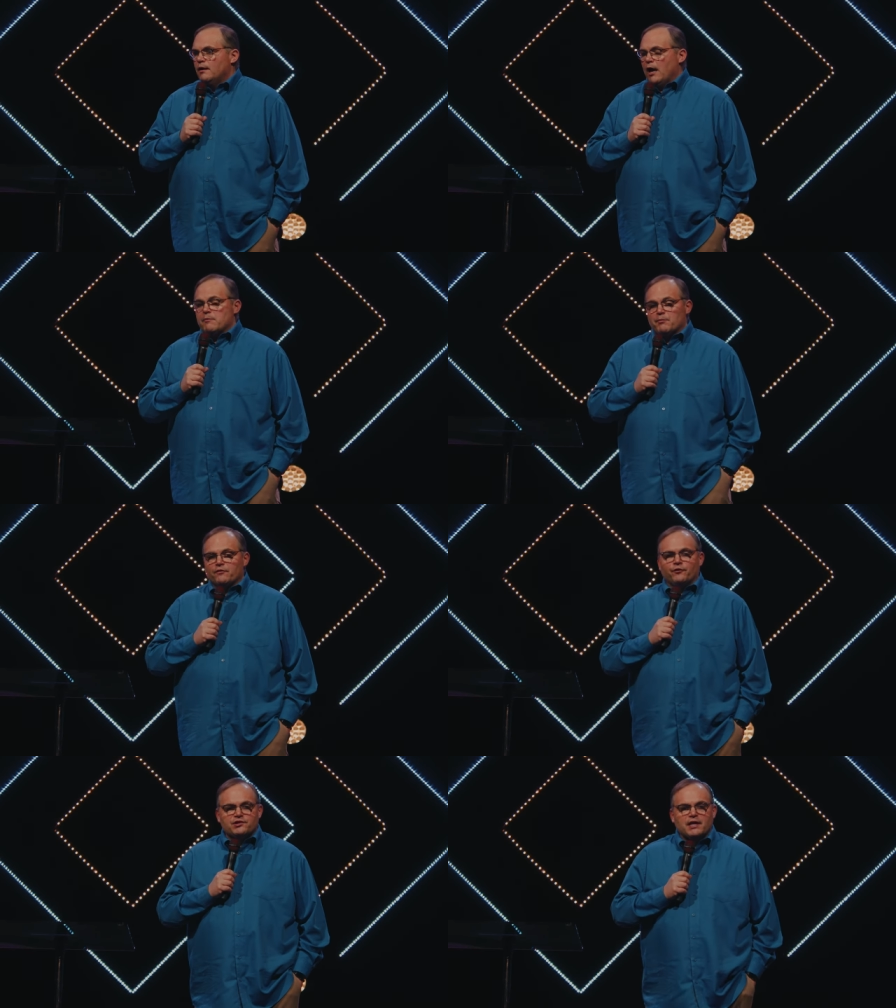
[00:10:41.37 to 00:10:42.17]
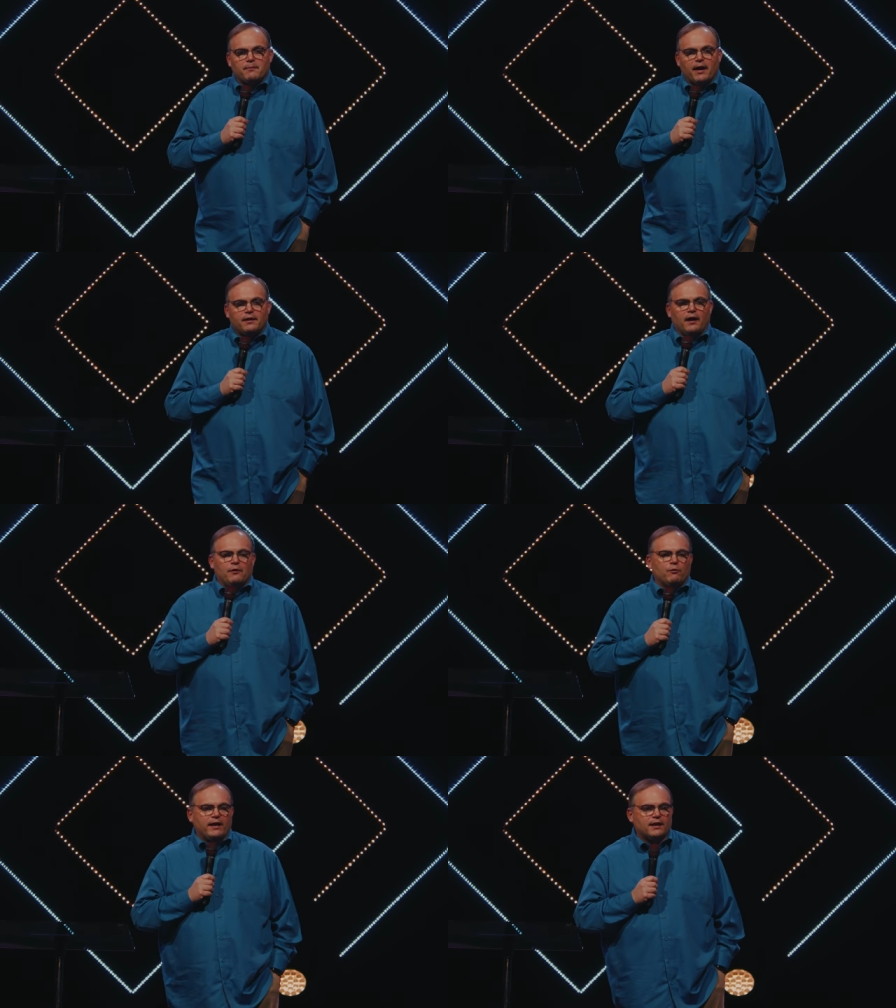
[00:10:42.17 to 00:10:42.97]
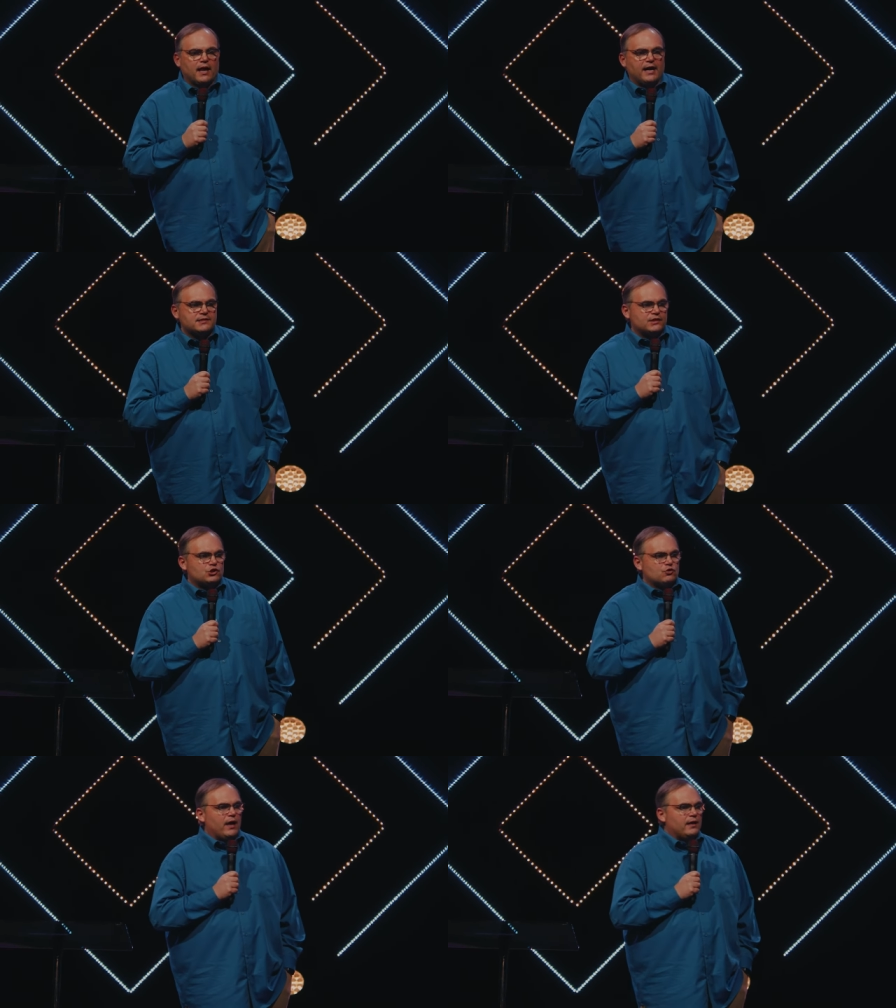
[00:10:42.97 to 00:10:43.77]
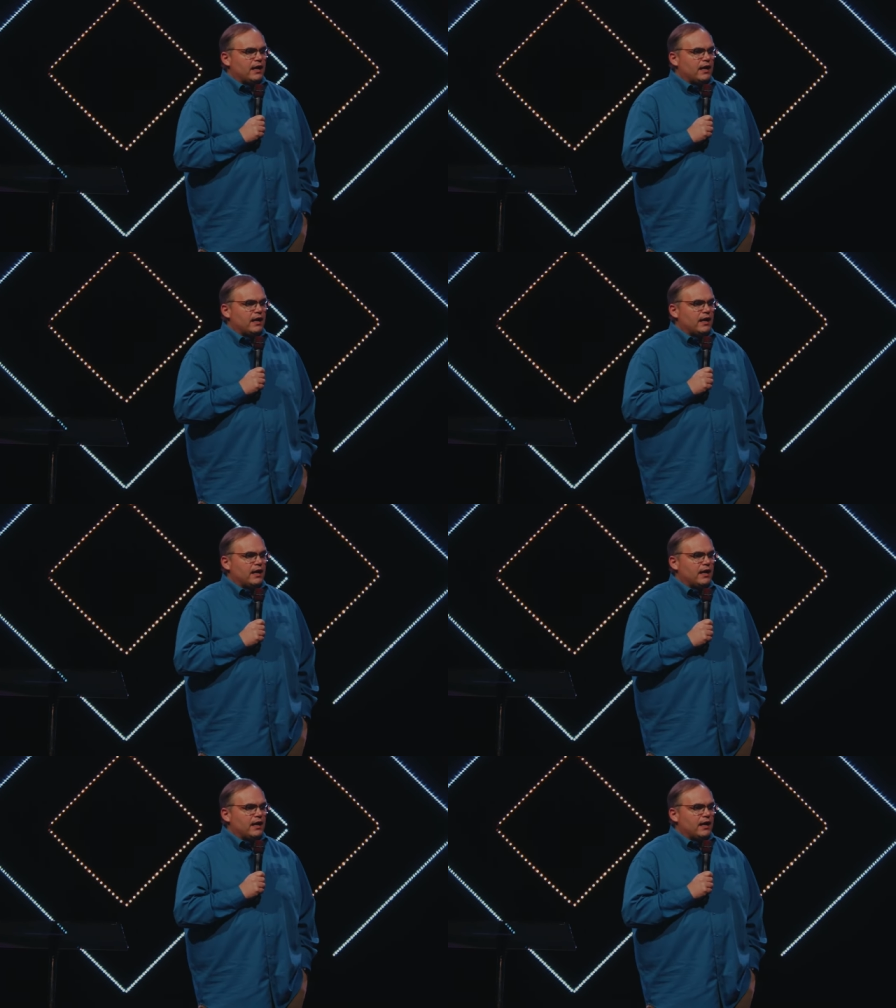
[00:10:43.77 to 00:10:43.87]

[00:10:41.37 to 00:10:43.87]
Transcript: I remember the first time I, I, recognized this trend.